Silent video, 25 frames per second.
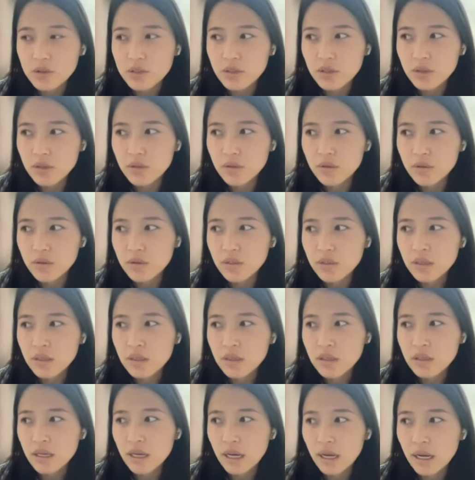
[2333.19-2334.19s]
So
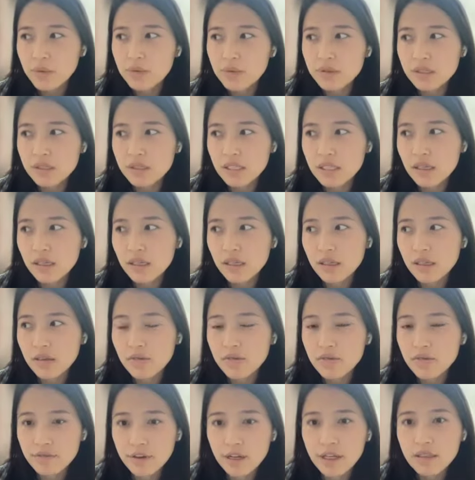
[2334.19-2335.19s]
I would say
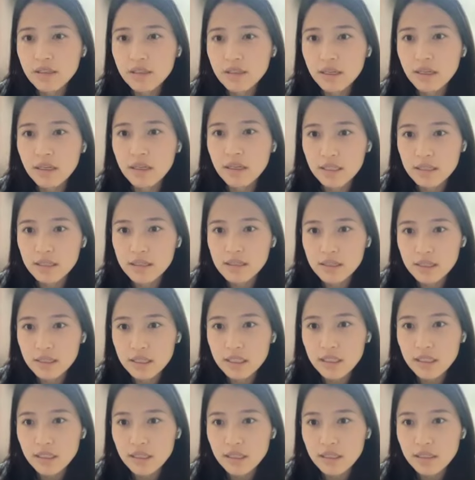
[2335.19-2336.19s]
funding is
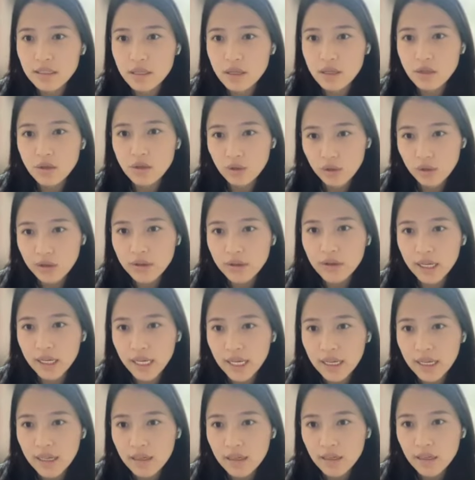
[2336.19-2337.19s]
needed to
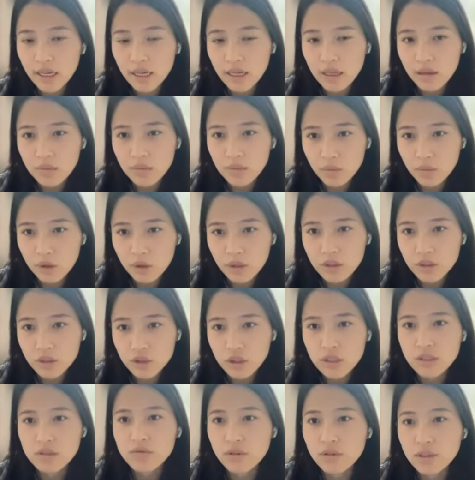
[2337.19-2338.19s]
create a more
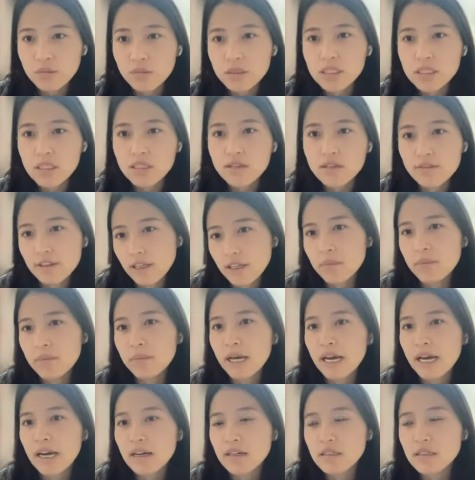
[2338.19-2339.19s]
transformative
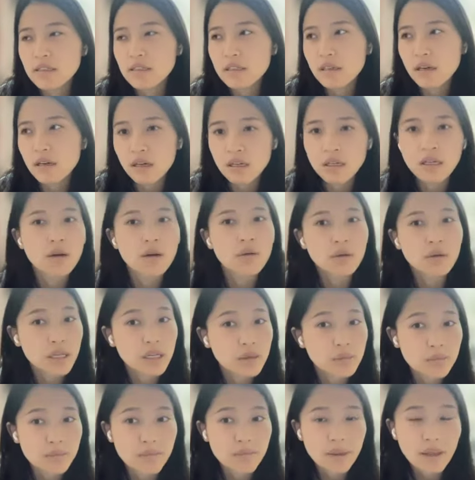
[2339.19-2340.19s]
impact on our